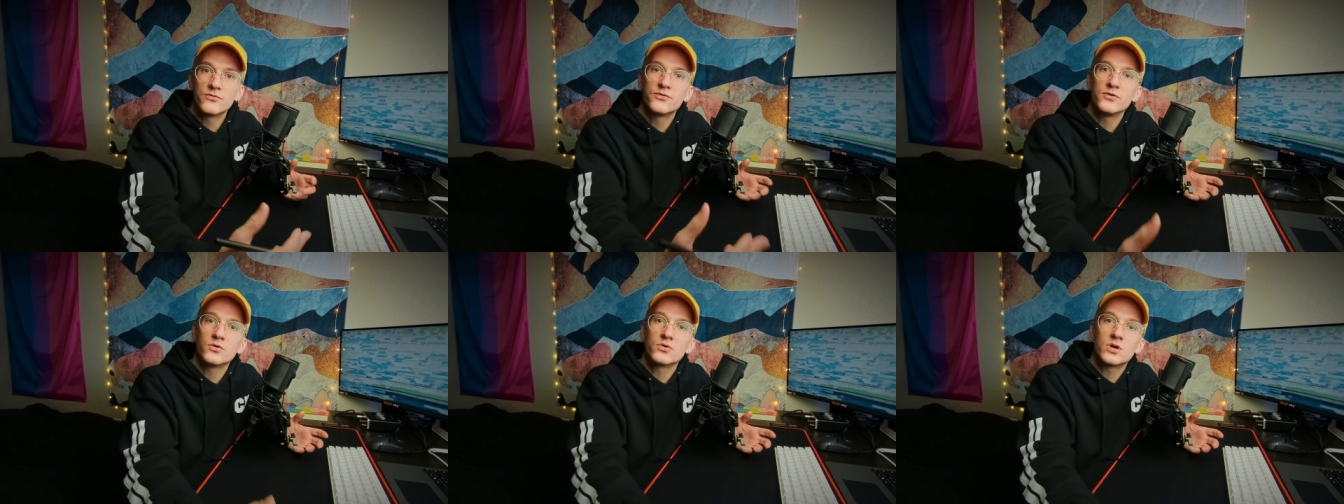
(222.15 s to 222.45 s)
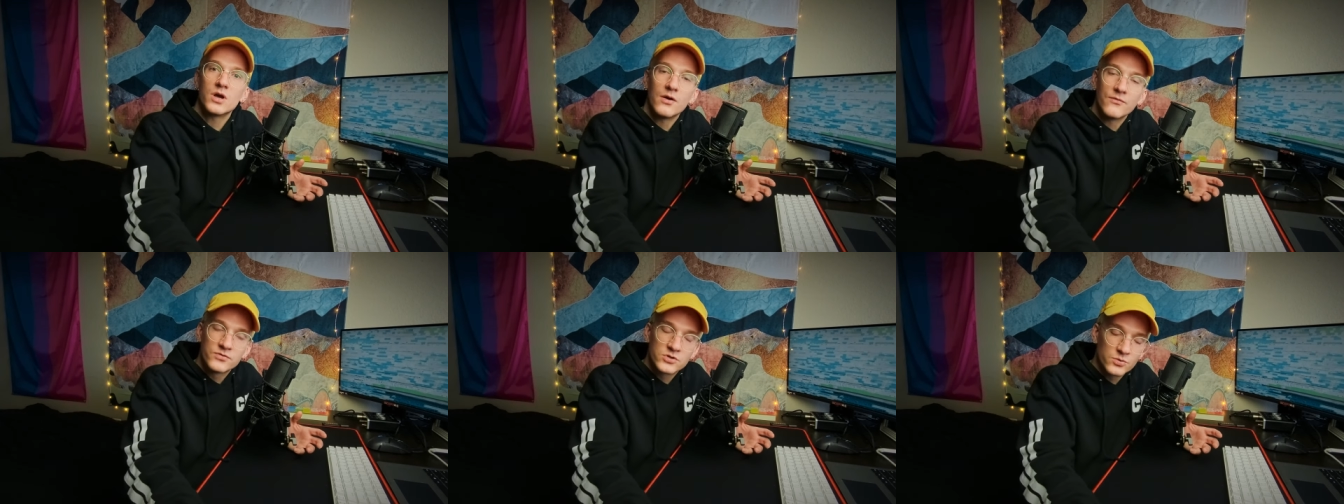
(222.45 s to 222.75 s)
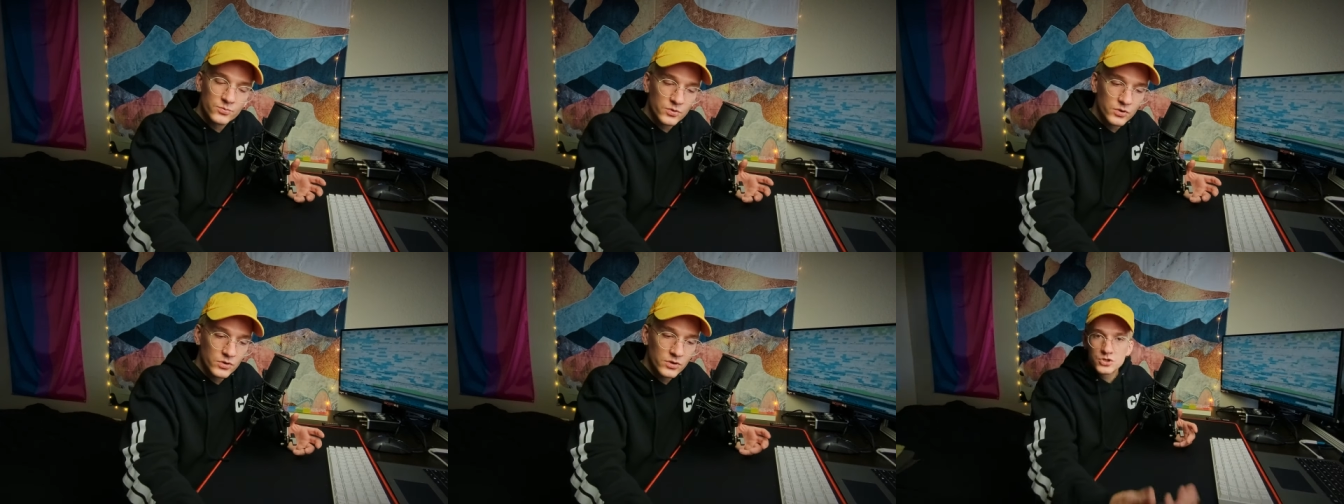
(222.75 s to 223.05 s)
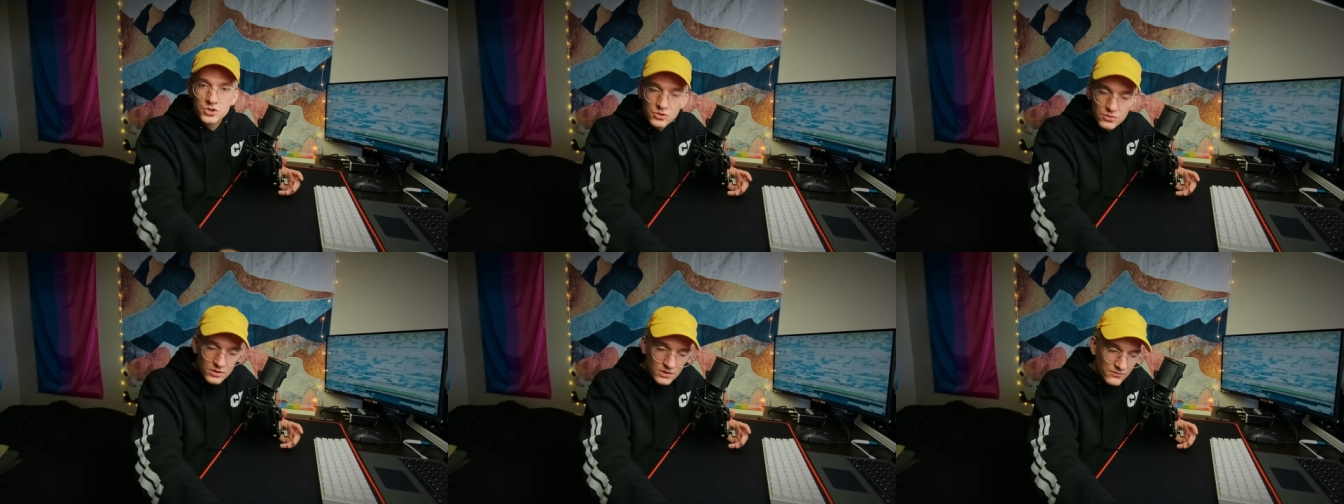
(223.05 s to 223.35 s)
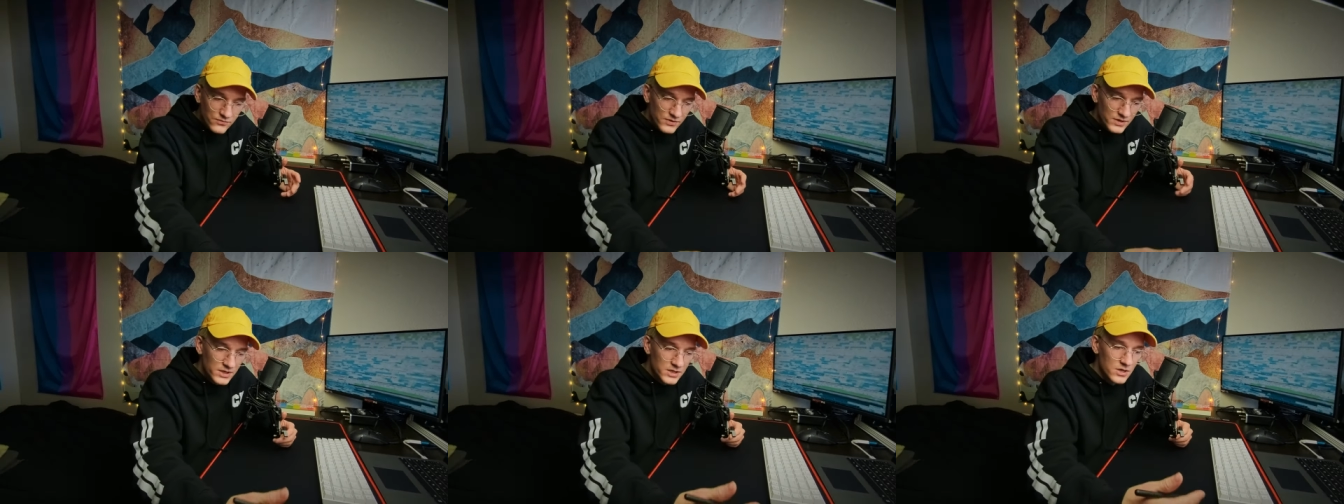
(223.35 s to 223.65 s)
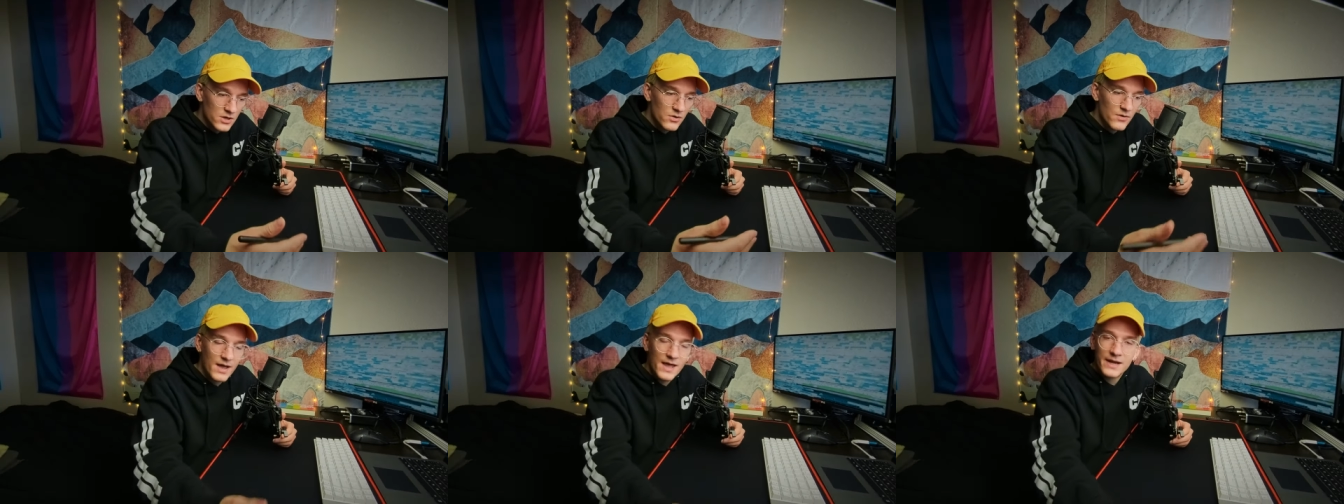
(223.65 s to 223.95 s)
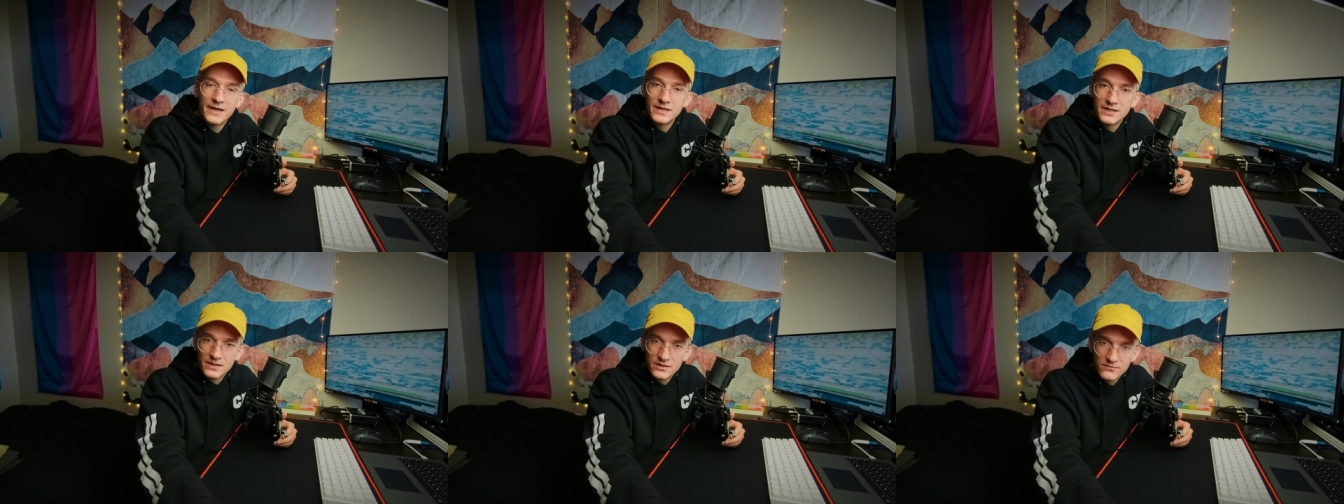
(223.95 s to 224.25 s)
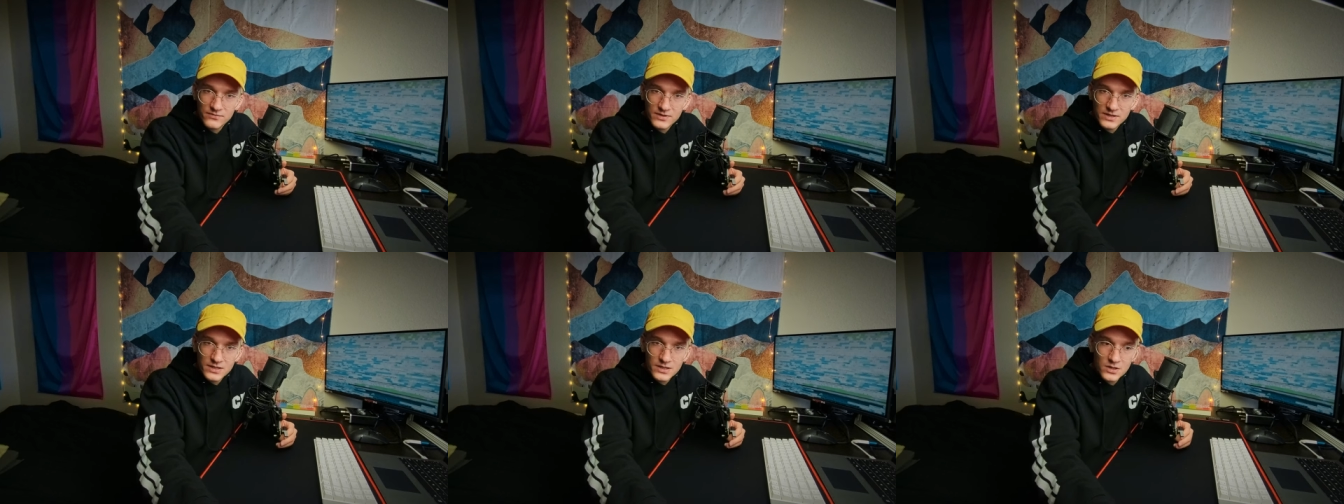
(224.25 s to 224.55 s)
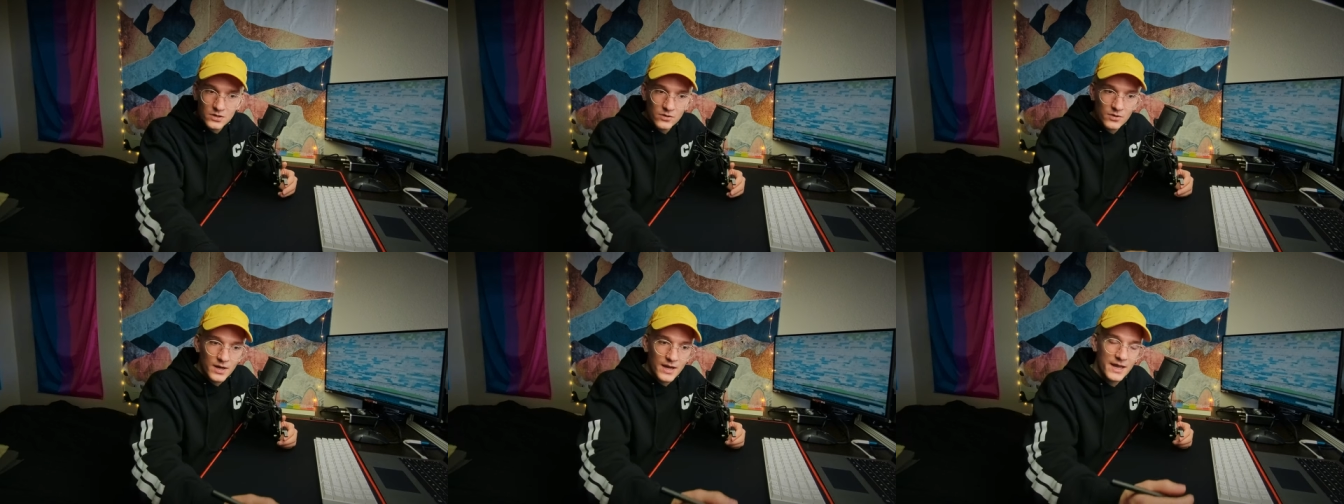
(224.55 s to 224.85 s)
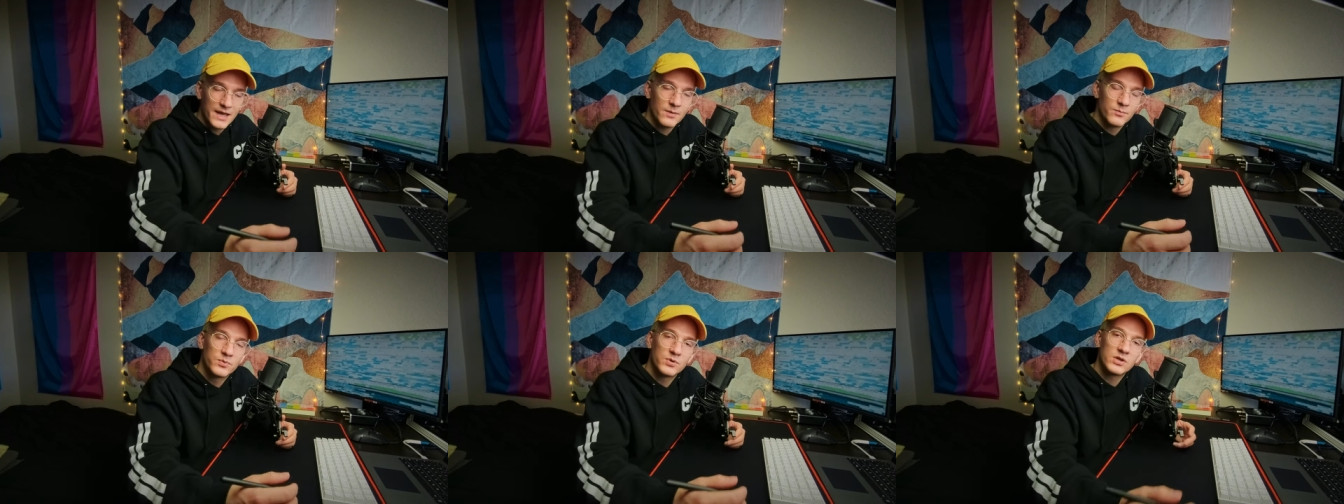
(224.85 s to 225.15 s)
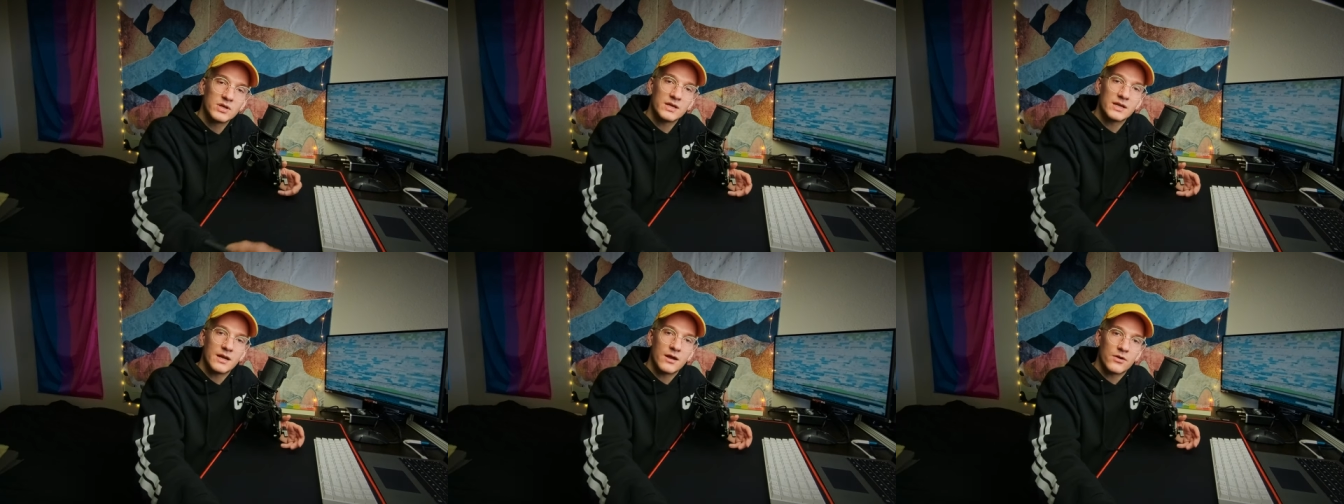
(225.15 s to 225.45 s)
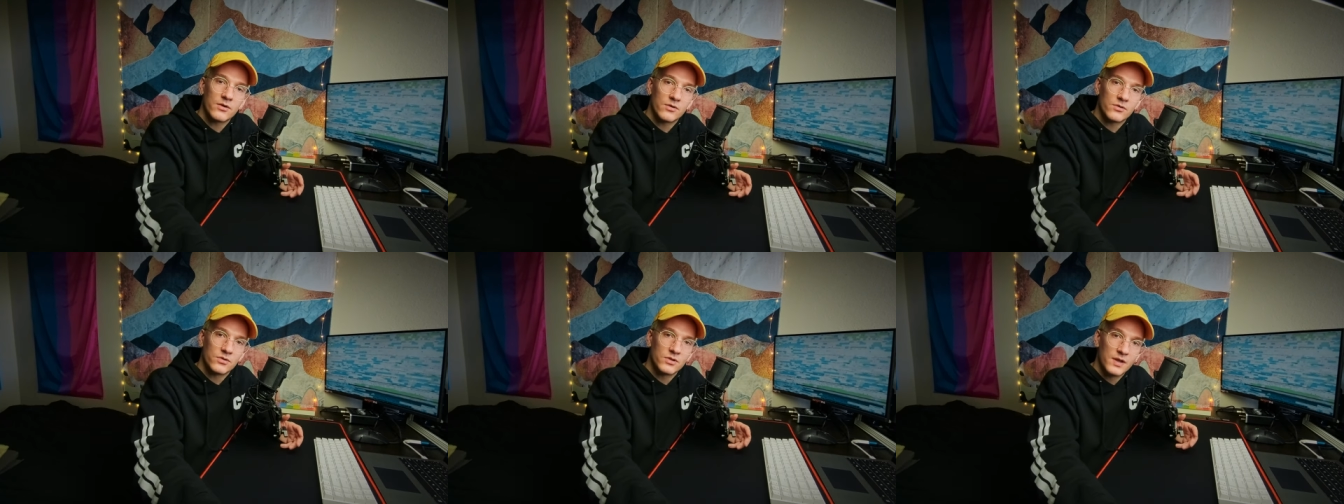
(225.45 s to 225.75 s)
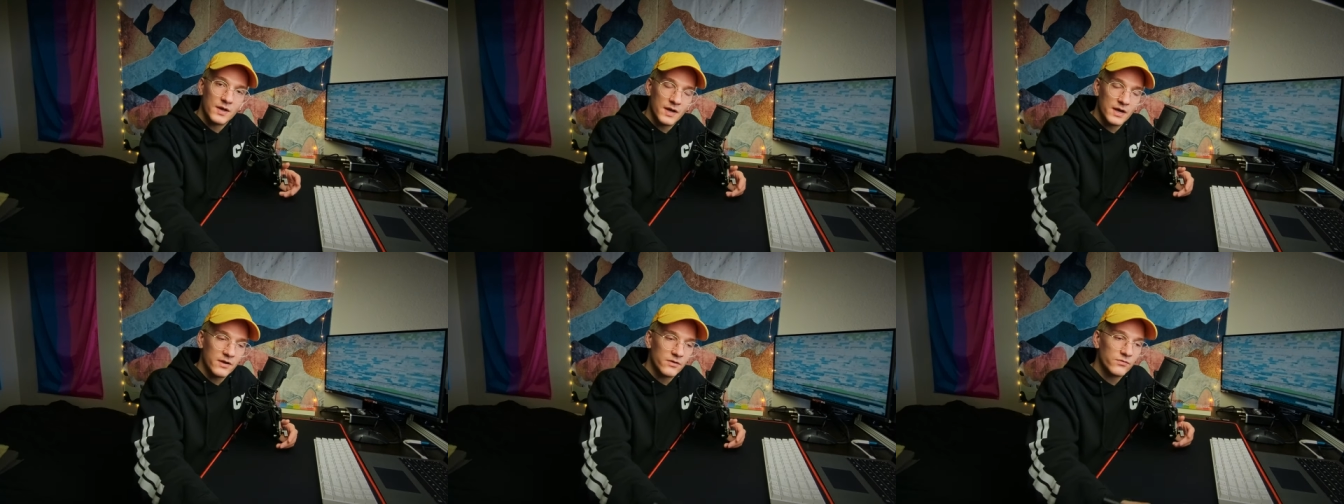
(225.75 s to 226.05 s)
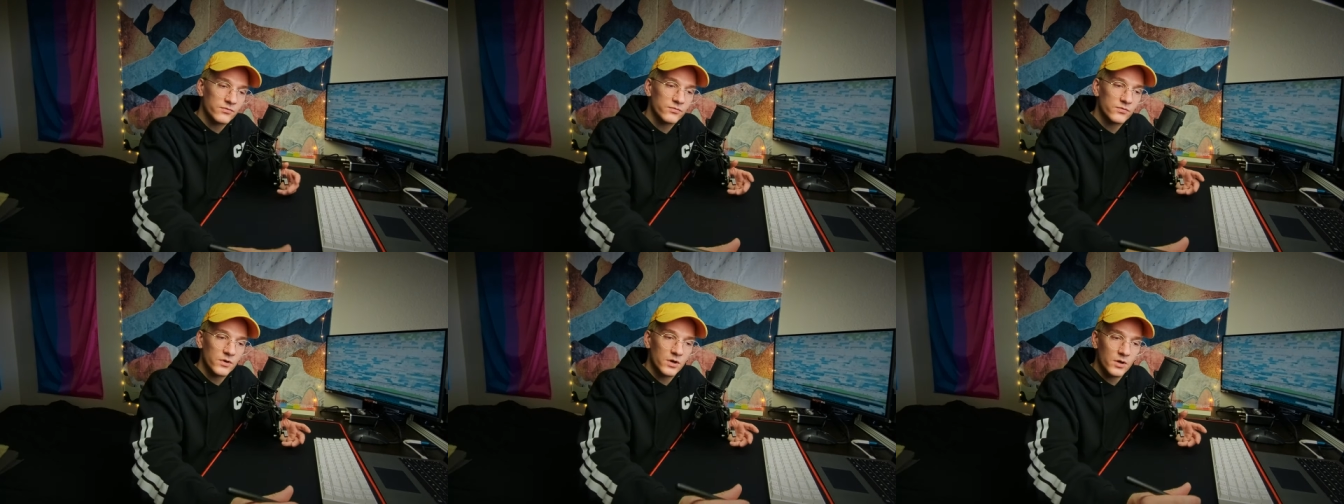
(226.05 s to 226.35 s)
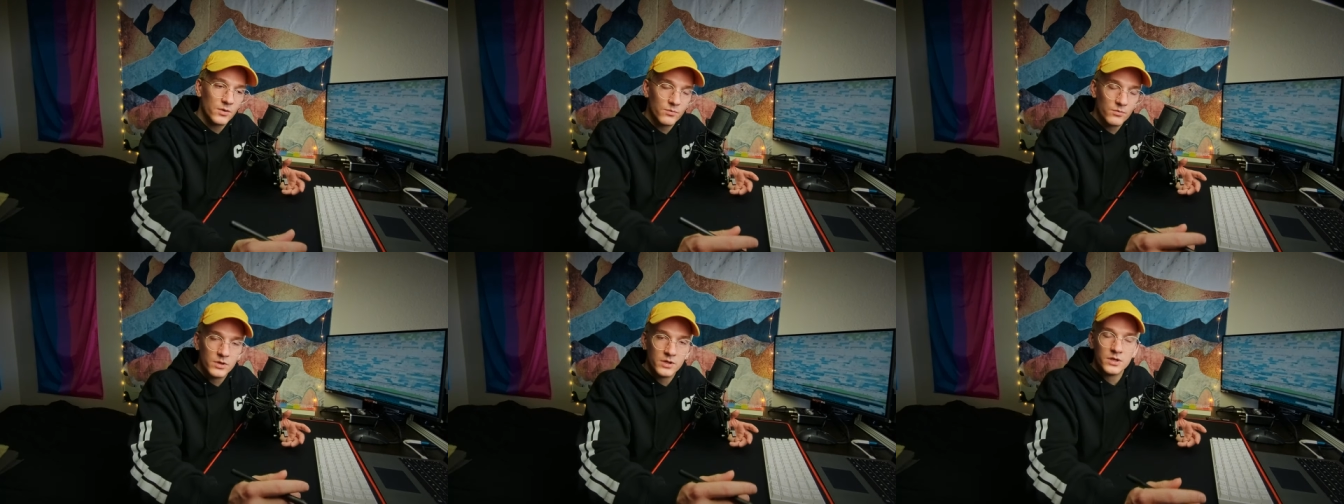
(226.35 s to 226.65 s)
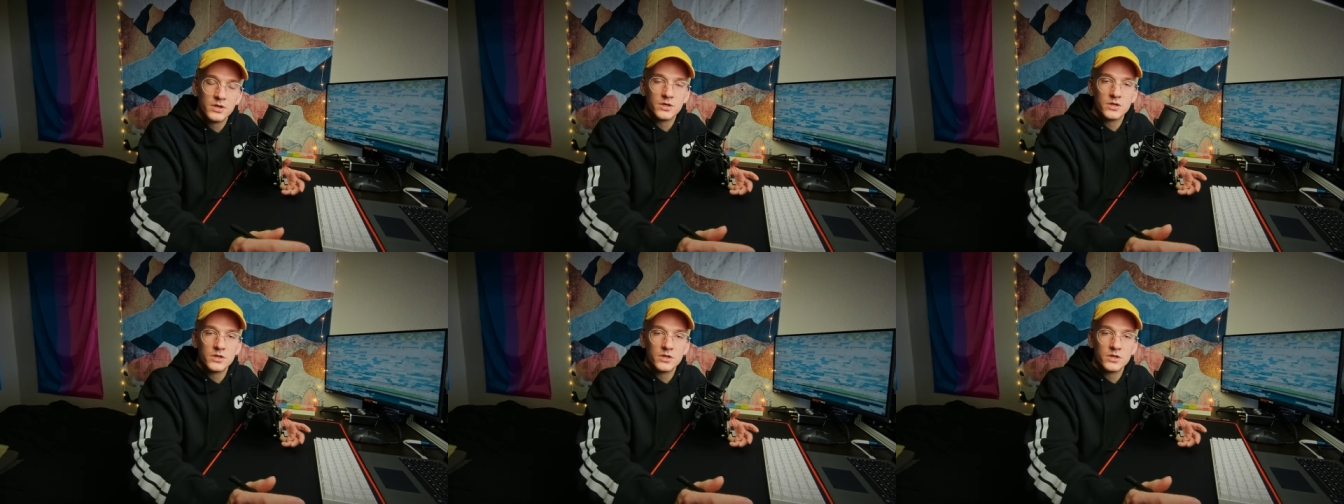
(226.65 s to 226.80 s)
feel comfortable shooting video, editing video, and putting it out online from,